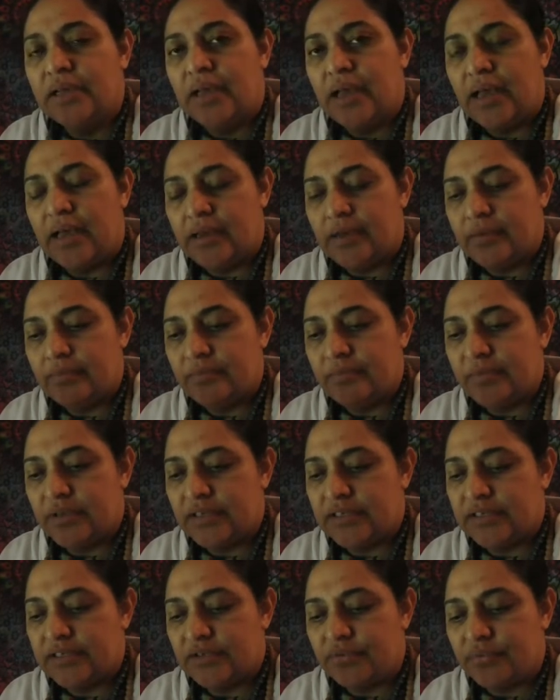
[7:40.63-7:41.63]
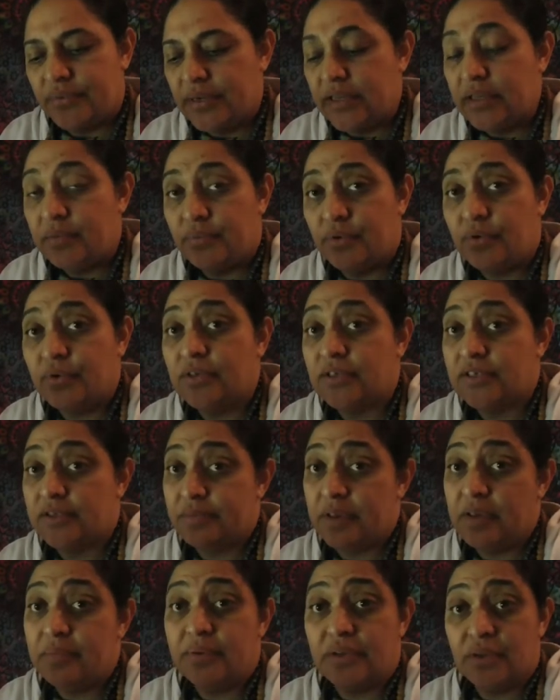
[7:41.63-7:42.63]
because it's really important, because
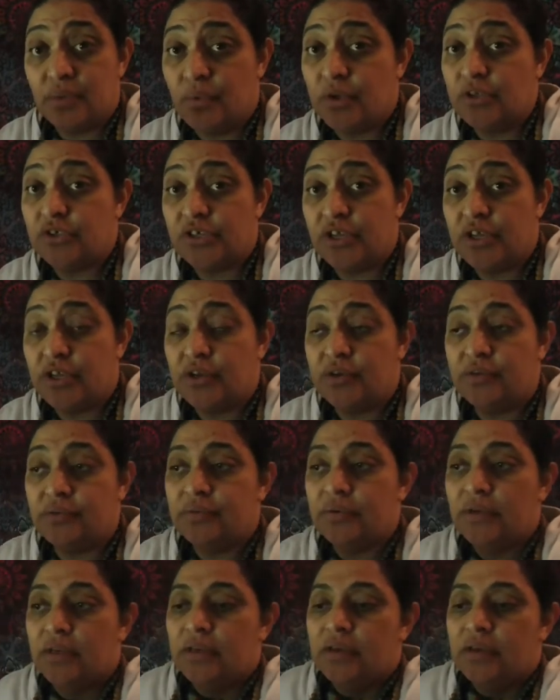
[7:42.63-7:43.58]
people are watching you.